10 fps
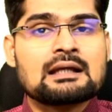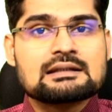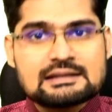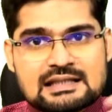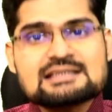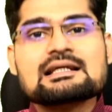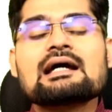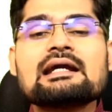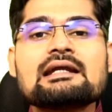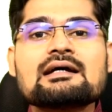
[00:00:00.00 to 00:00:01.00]
This
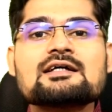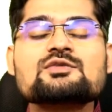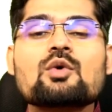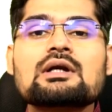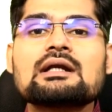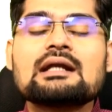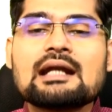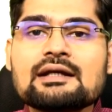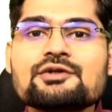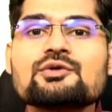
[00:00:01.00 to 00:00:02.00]
idea is what
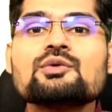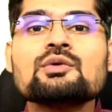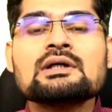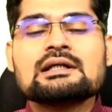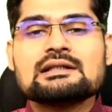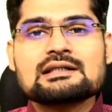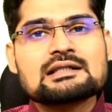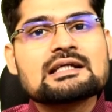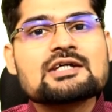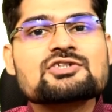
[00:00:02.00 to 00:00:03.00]
led to the
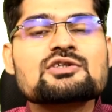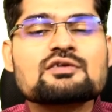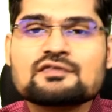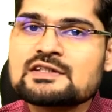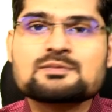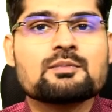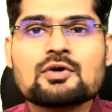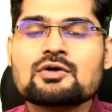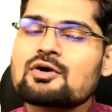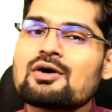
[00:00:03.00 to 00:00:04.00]
creation of this
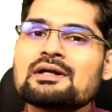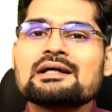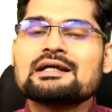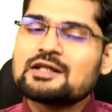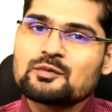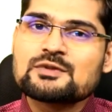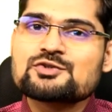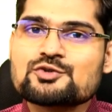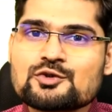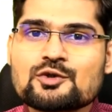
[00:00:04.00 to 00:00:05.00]
book called
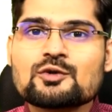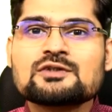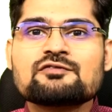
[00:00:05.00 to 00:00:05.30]
Limits to Growth,